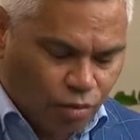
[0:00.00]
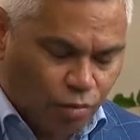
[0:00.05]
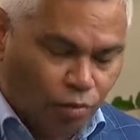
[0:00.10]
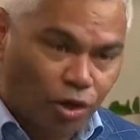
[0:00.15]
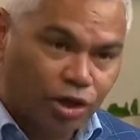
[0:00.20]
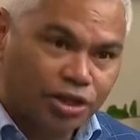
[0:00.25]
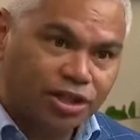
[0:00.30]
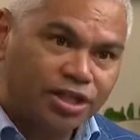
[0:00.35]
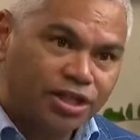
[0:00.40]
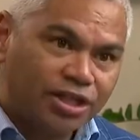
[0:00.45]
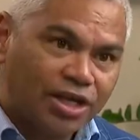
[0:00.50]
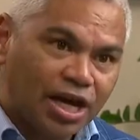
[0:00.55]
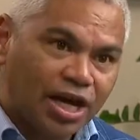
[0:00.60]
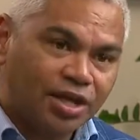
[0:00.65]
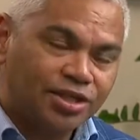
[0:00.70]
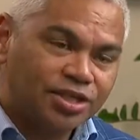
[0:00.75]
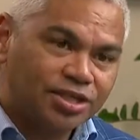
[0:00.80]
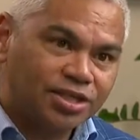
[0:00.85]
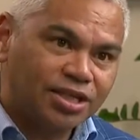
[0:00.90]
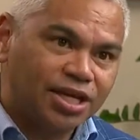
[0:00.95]
What can
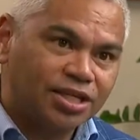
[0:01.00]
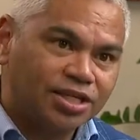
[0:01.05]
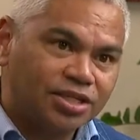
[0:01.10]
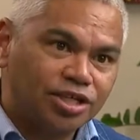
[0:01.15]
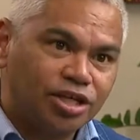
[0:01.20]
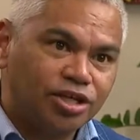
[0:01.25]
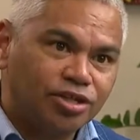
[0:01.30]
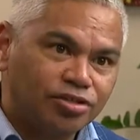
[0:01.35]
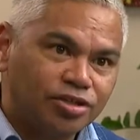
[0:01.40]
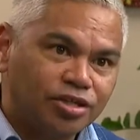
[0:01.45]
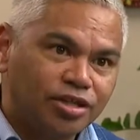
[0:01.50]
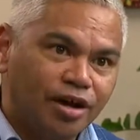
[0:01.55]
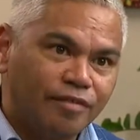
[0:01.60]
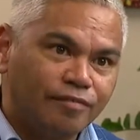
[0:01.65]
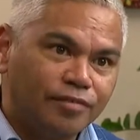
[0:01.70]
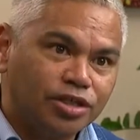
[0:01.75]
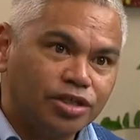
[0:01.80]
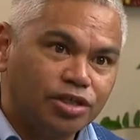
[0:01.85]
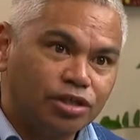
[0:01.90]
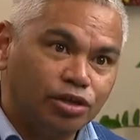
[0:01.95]
other state and territory
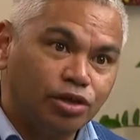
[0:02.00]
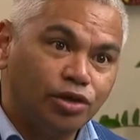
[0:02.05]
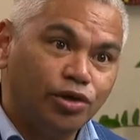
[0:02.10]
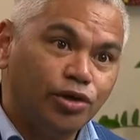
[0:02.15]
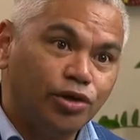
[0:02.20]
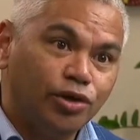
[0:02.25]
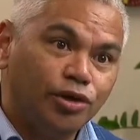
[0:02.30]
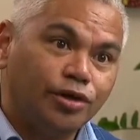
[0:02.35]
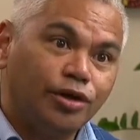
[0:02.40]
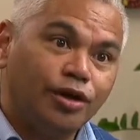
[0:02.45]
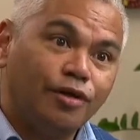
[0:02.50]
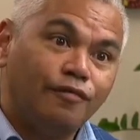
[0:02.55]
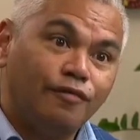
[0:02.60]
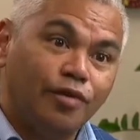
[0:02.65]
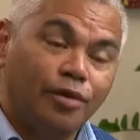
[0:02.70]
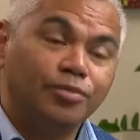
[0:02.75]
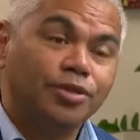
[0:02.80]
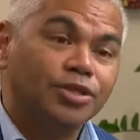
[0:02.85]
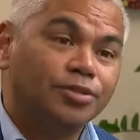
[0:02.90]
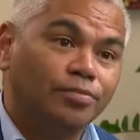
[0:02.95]
governments learn
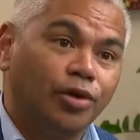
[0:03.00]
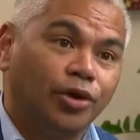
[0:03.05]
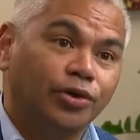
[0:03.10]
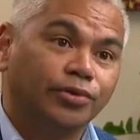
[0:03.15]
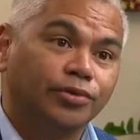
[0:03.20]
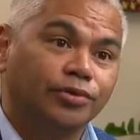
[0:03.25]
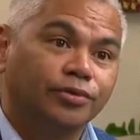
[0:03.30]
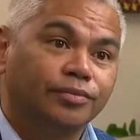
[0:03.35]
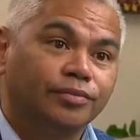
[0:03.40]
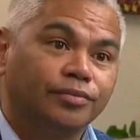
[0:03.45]
from this model?